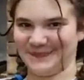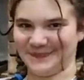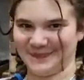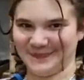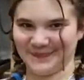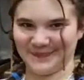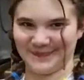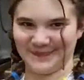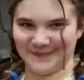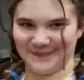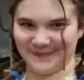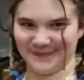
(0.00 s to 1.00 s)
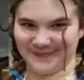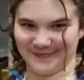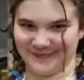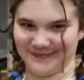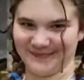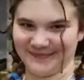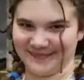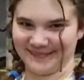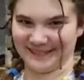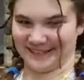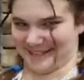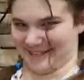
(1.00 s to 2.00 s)

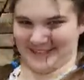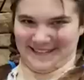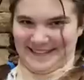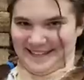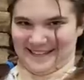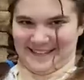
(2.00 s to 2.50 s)
(silence)